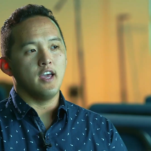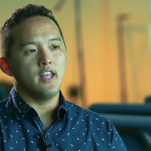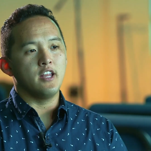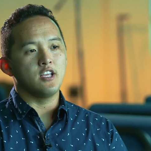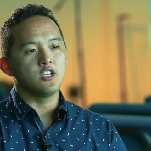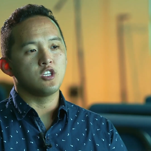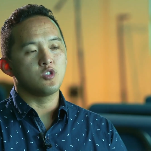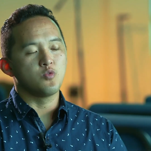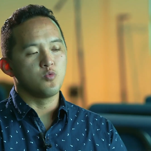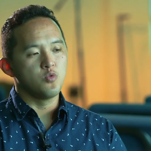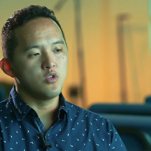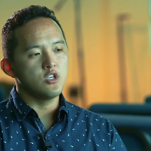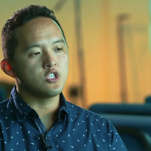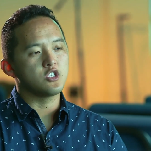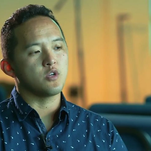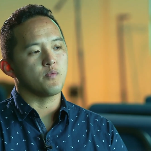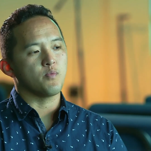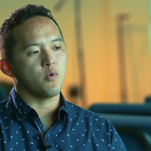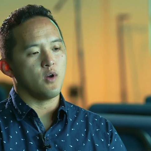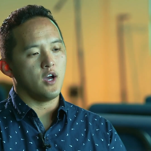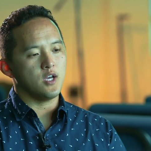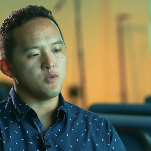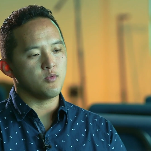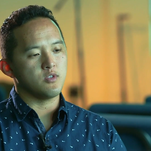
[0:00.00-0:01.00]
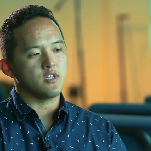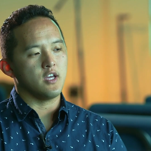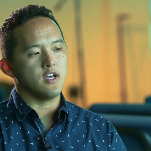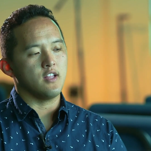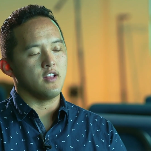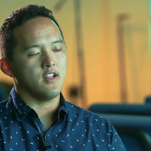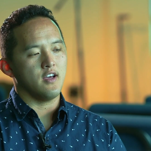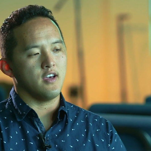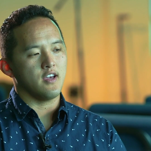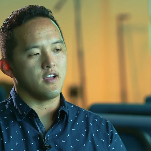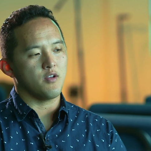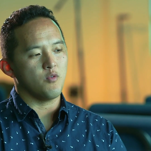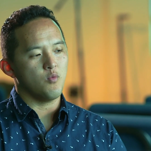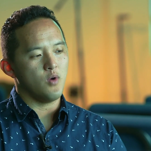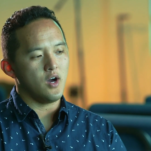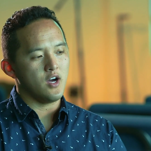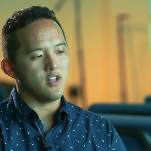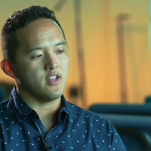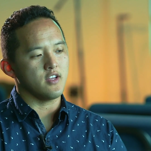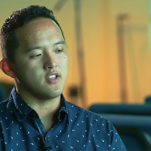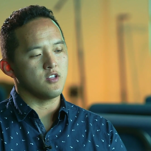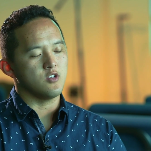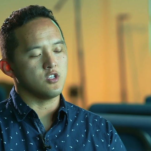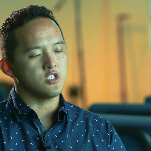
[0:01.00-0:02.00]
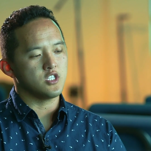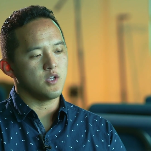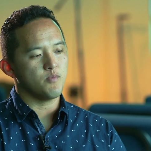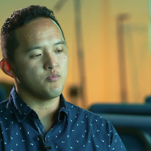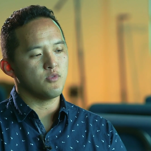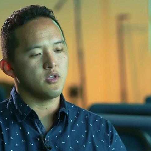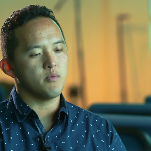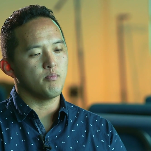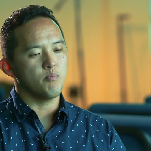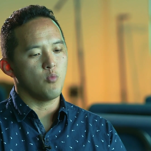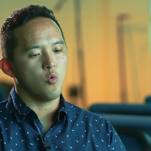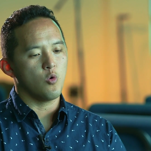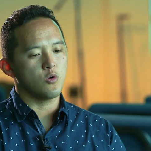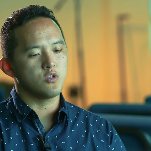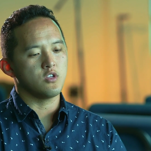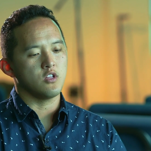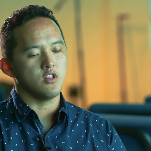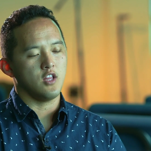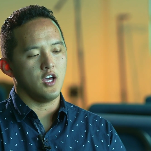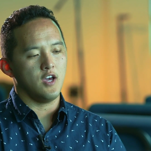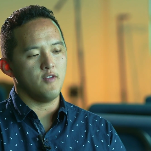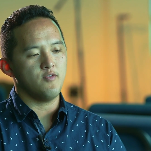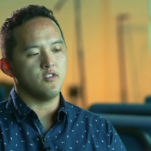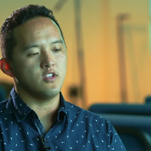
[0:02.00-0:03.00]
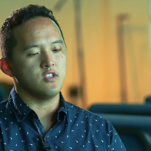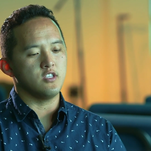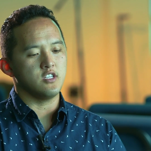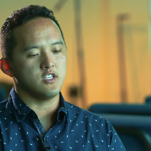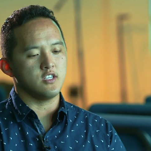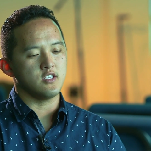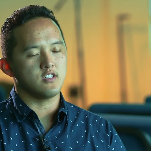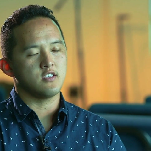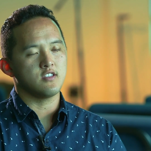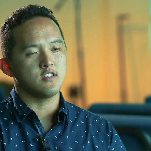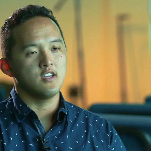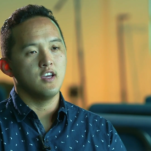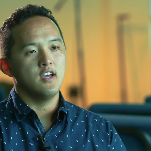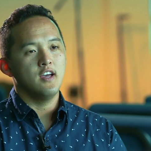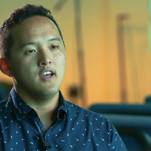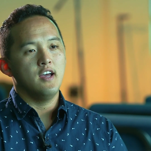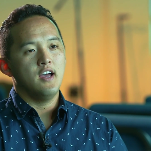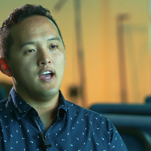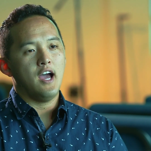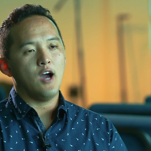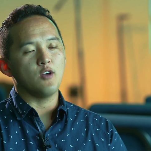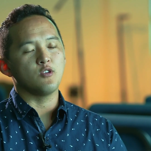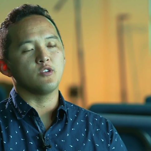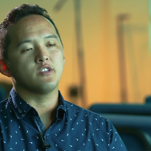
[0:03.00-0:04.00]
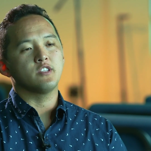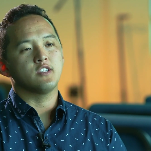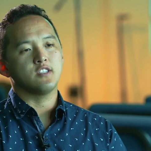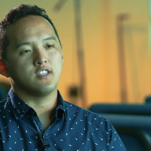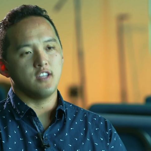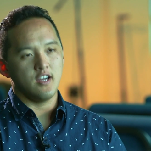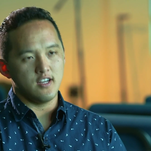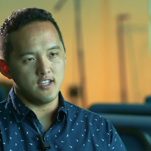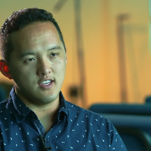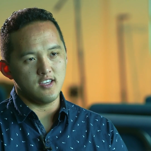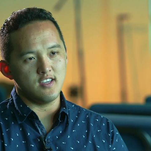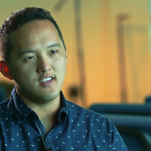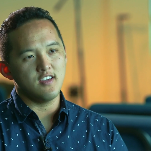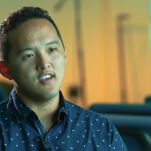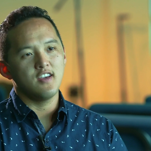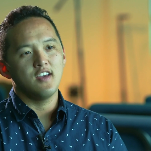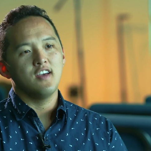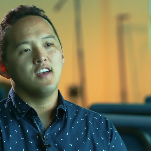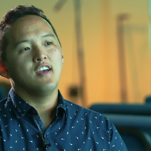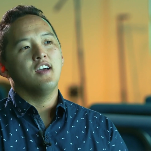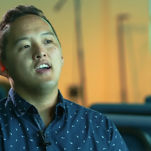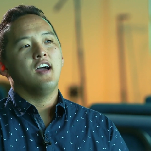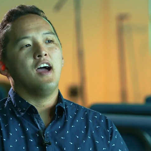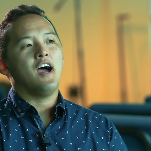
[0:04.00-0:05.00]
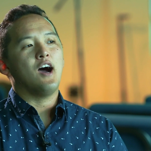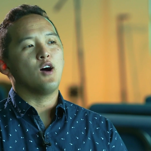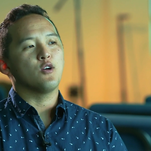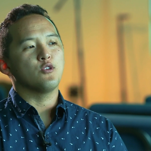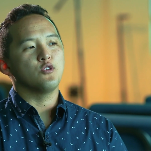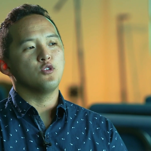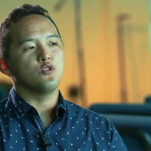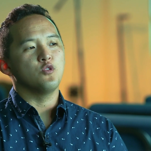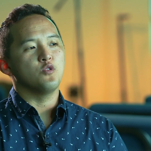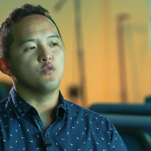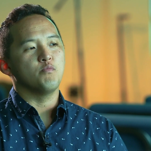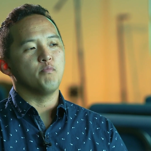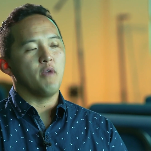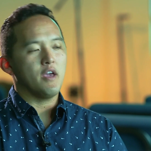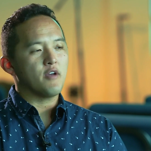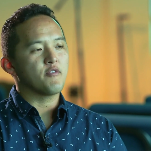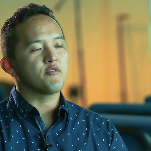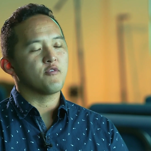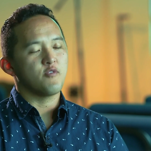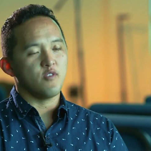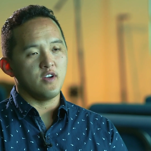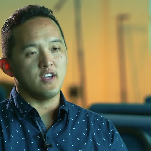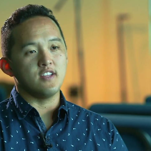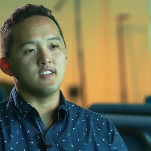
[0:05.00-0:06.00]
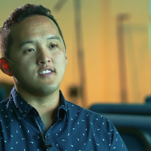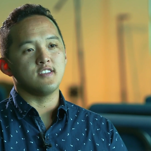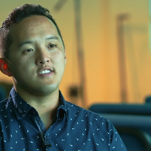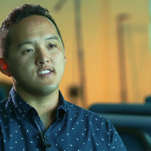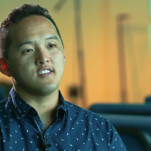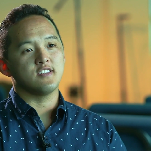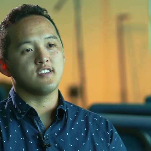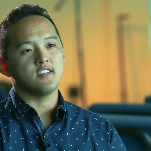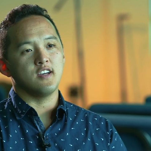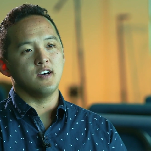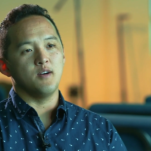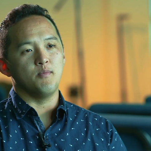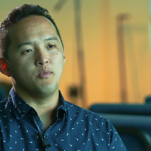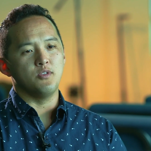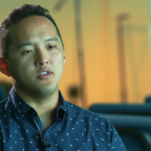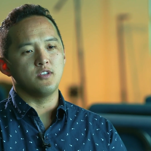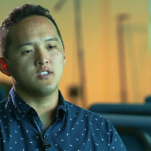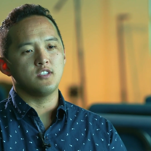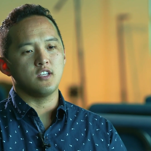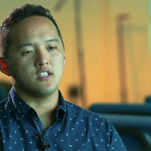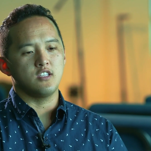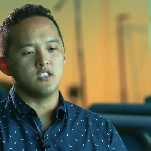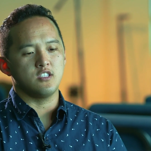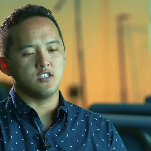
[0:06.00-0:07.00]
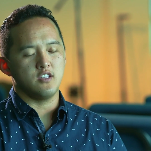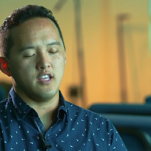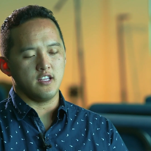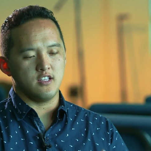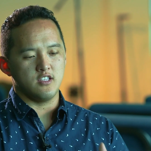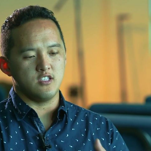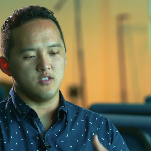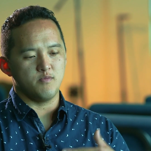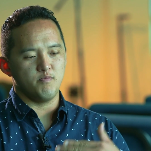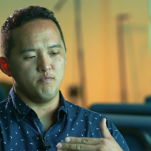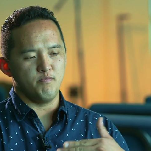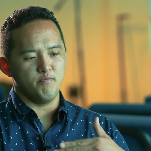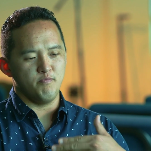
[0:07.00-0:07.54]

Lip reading: and it just really surprised me that wow, there's something more to life than just how you study, how you make friends, but there's this